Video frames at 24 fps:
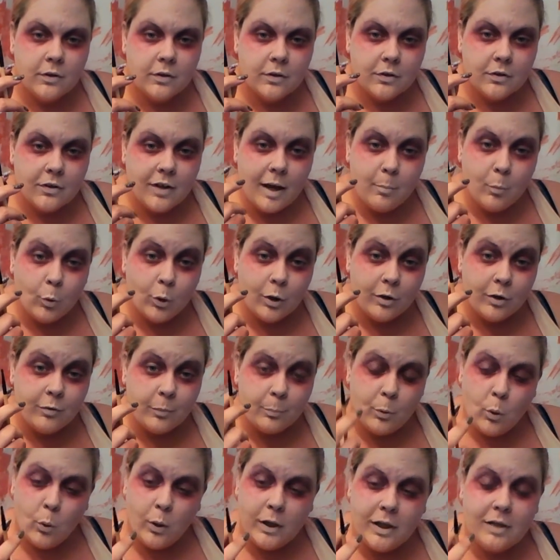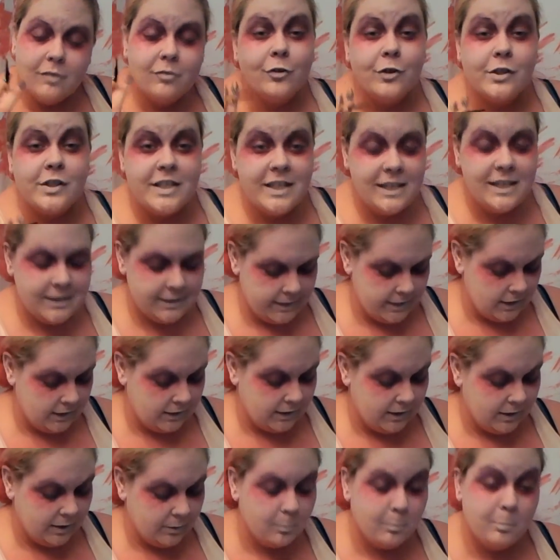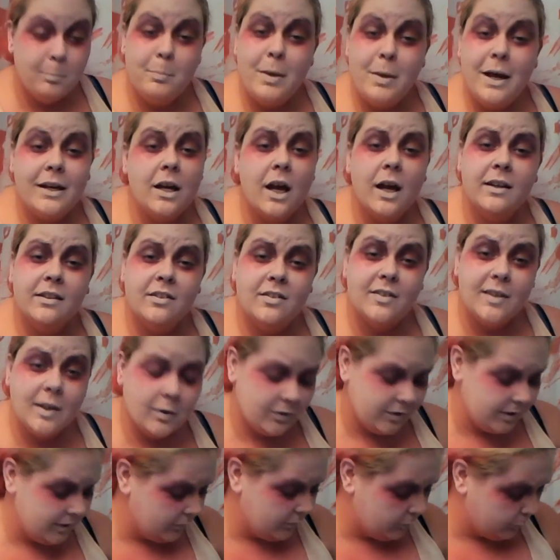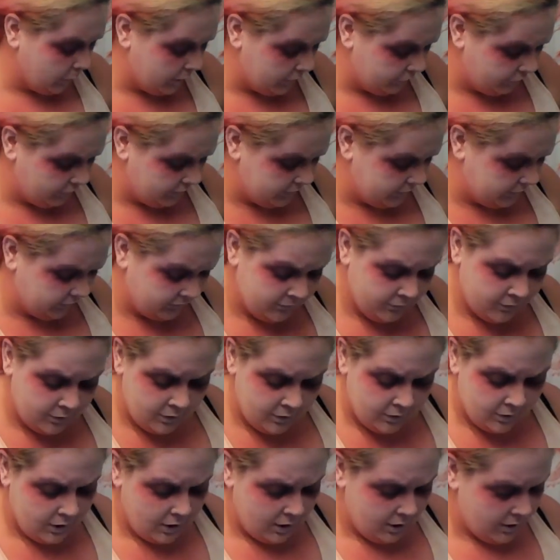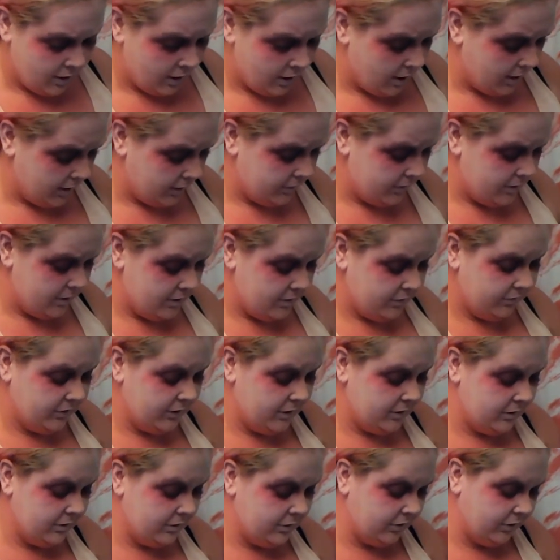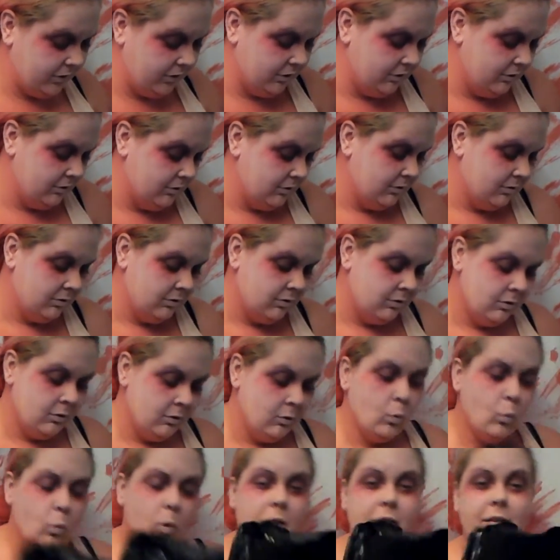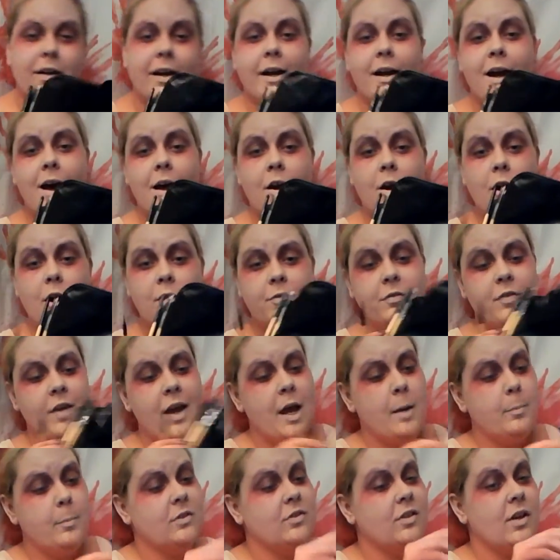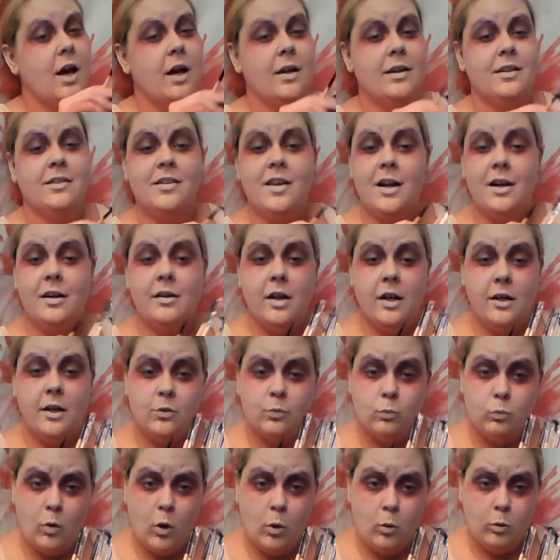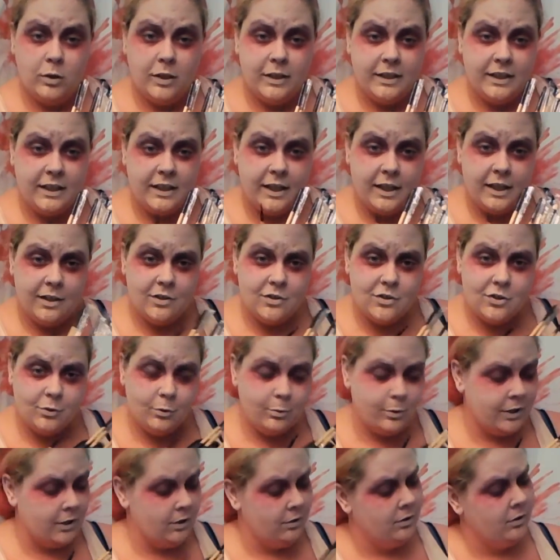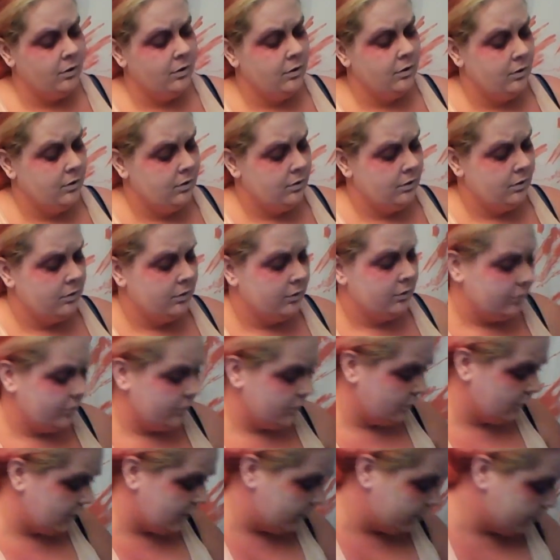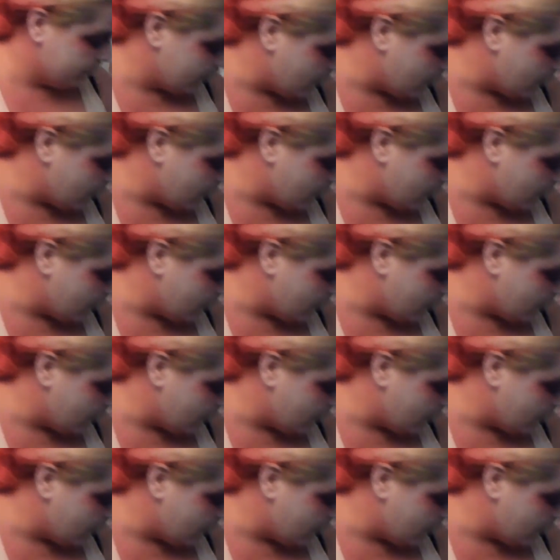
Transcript: Got more of a point for detailing. Ben Nye sells these brushes. This is one that I got off of Amazon. It's got a nice rolling kit to it, so you can keep them